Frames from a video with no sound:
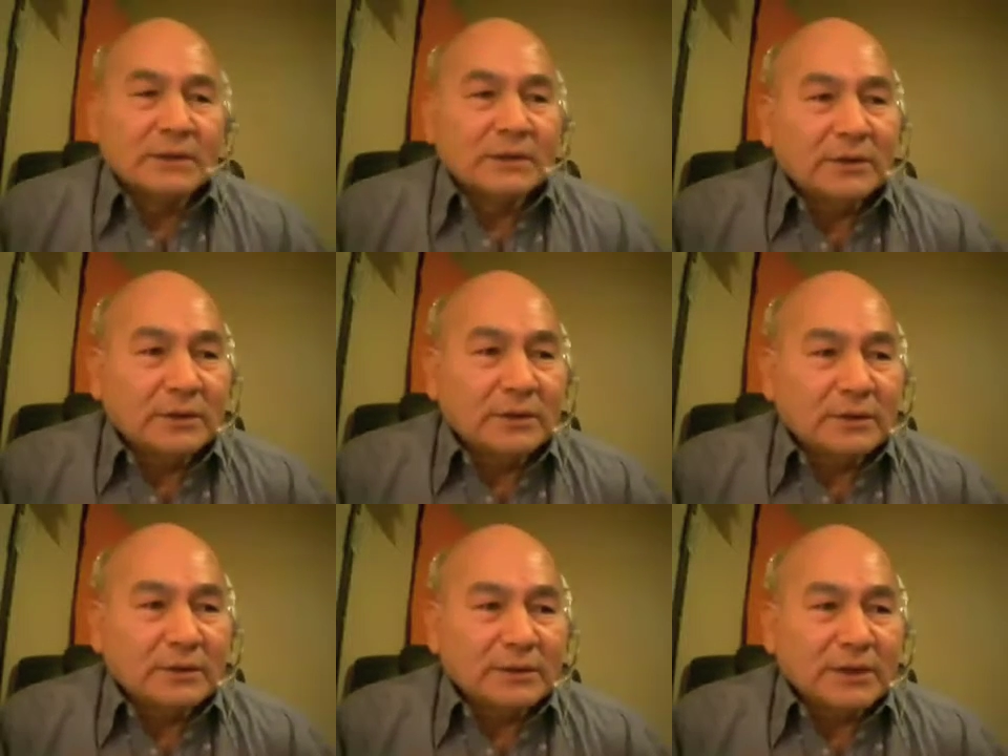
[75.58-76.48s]

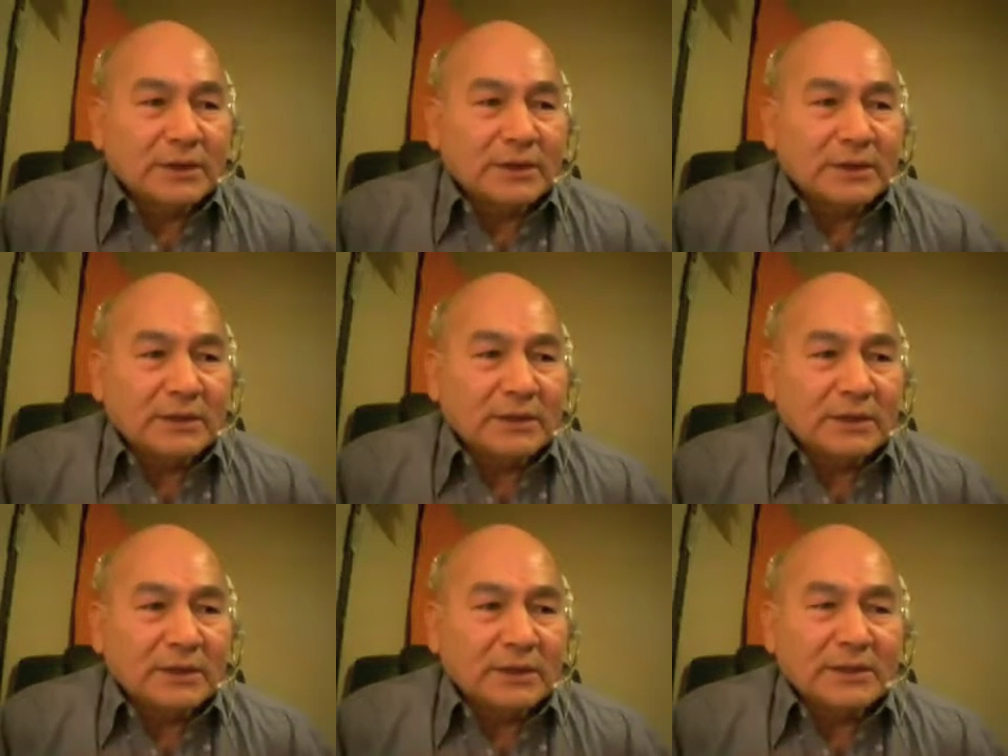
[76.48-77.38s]

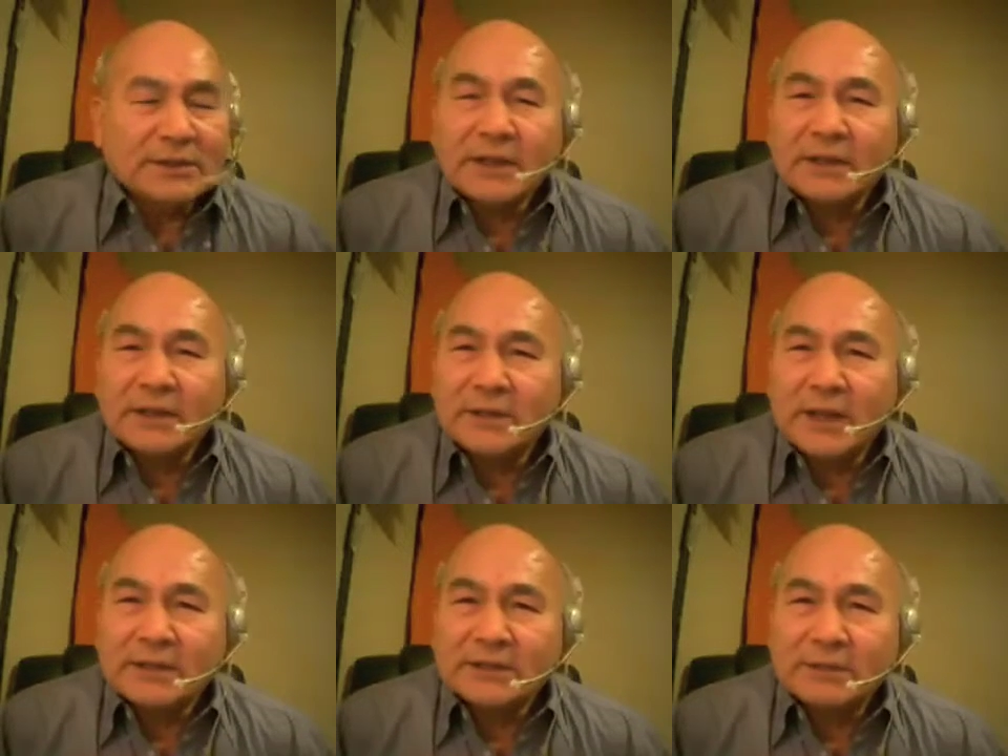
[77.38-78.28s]
They send us an
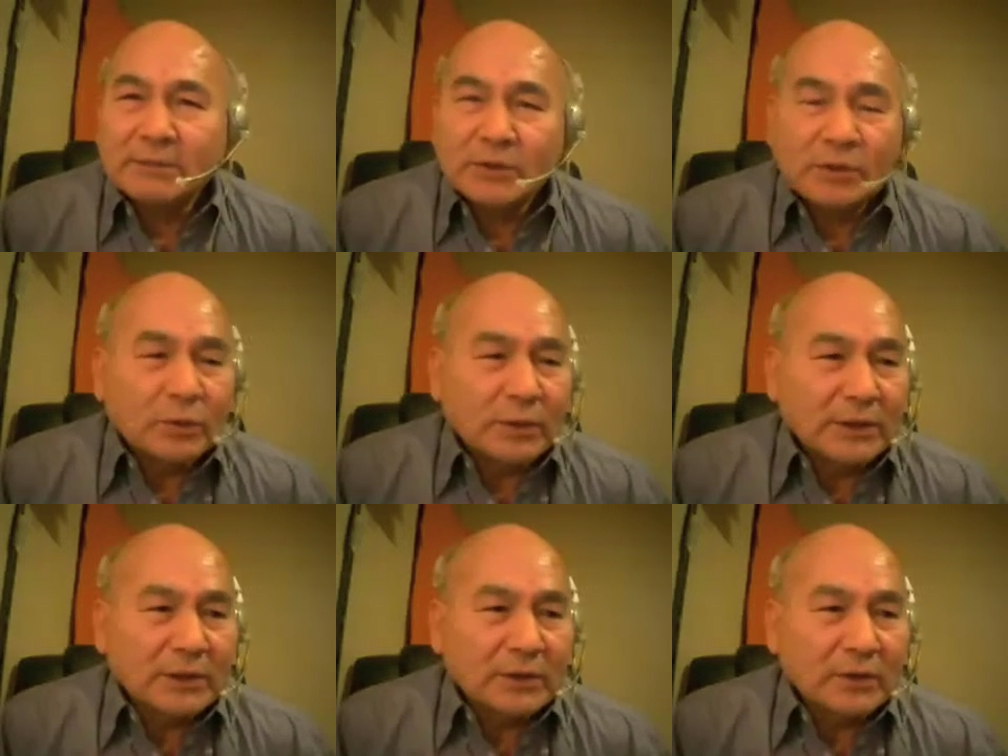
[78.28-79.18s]
estimate of what
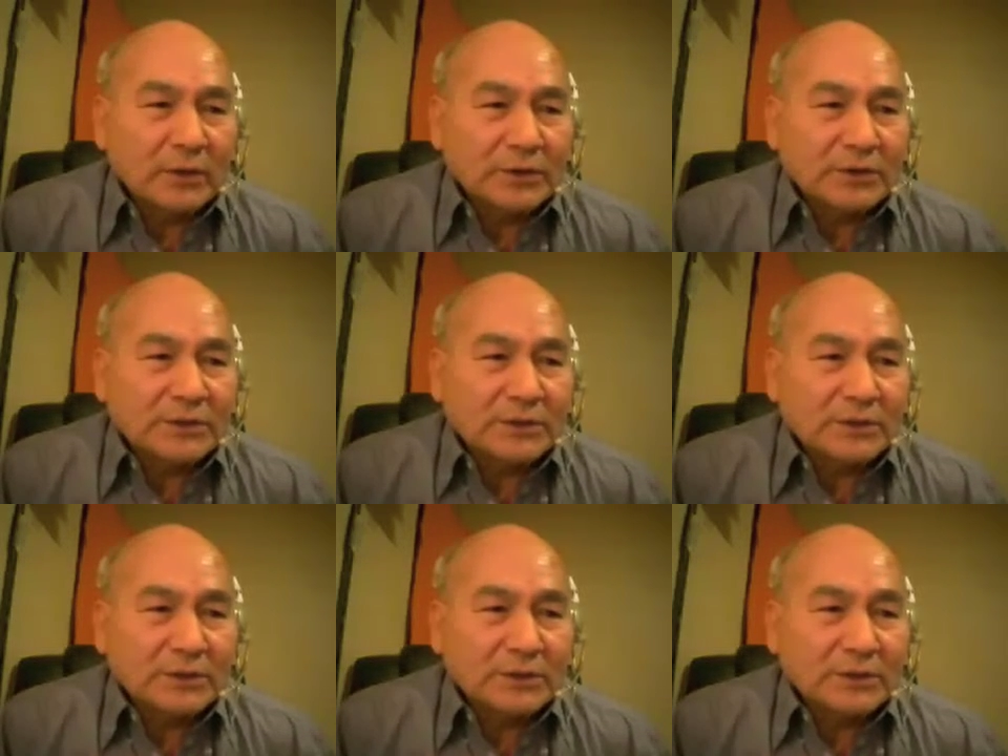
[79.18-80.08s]
it costs,
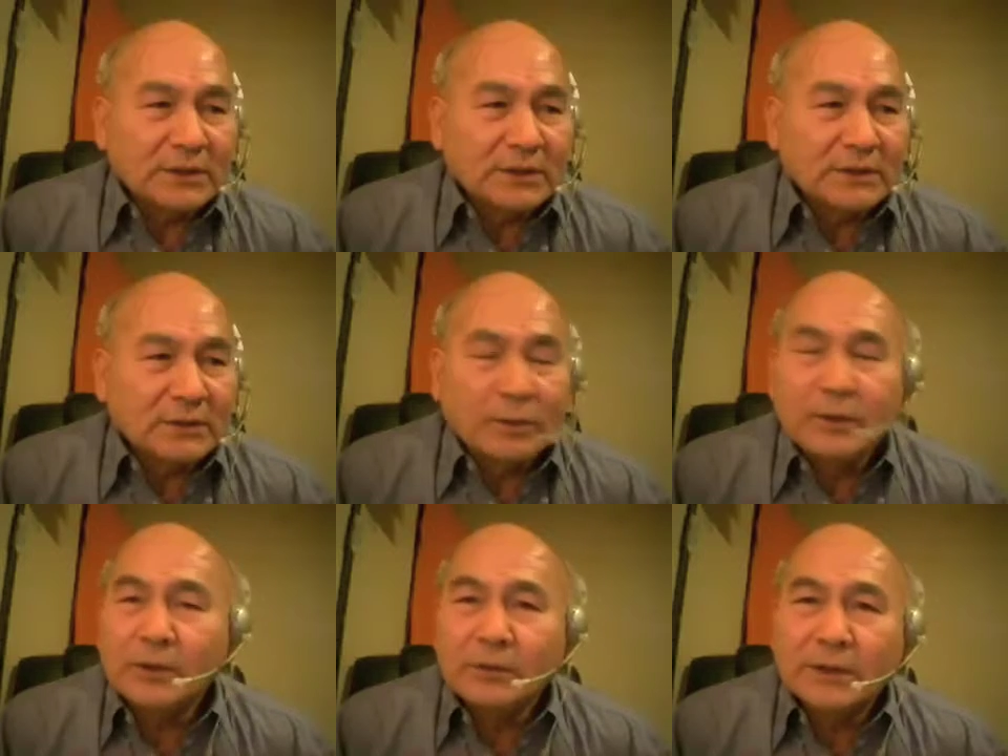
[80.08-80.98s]
and
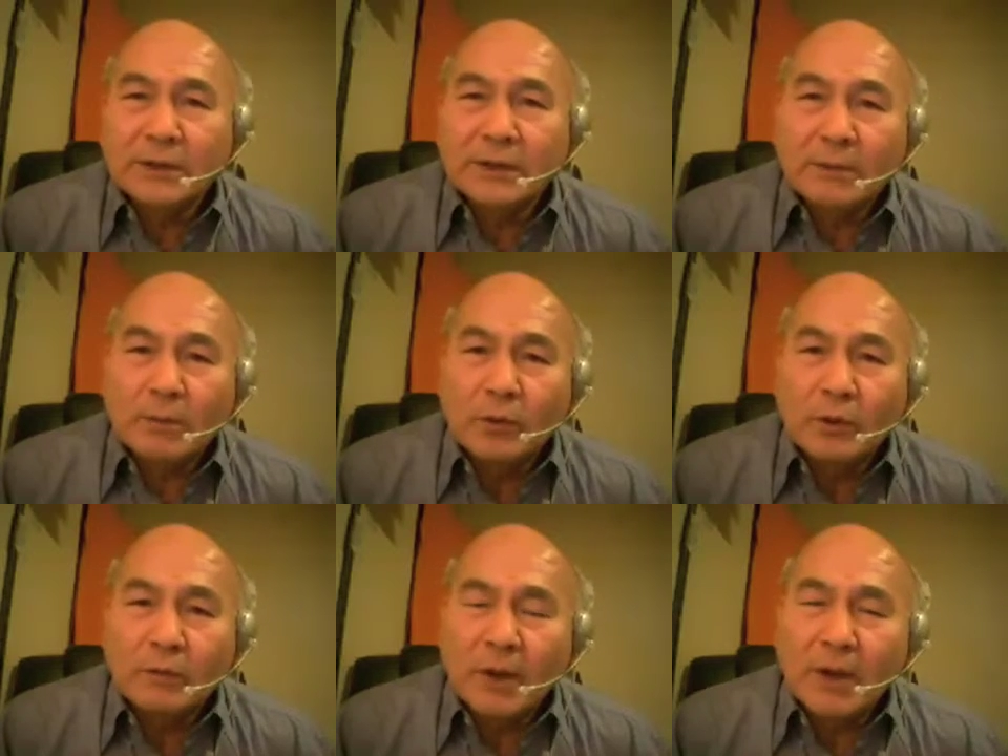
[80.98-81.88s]
we don't hear any
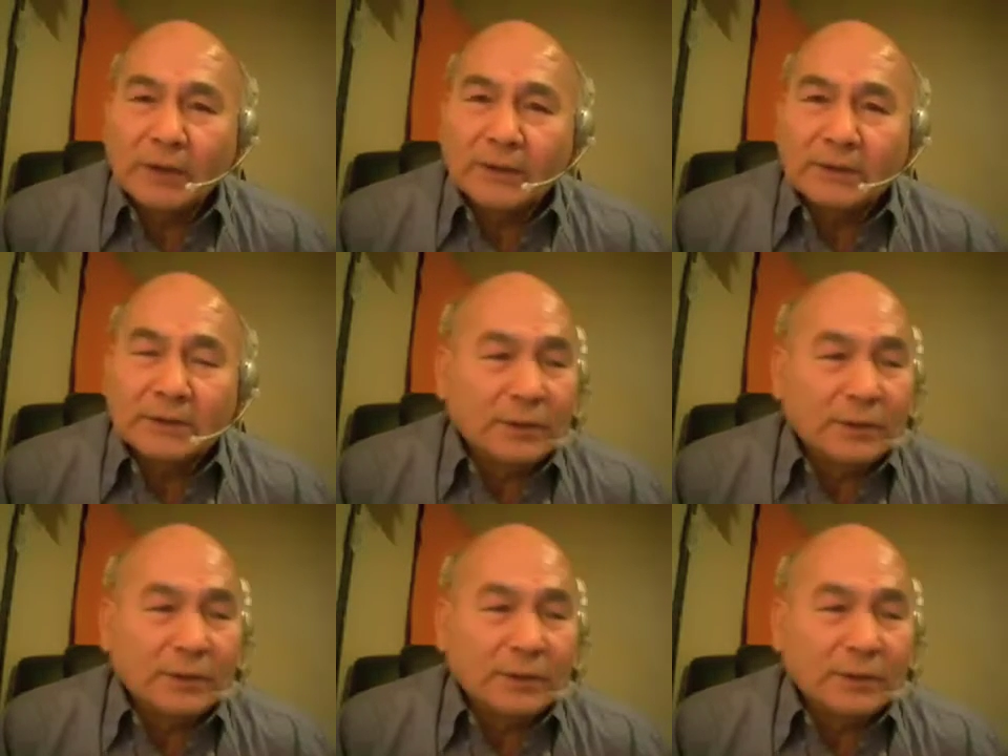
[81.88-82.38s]
more about it,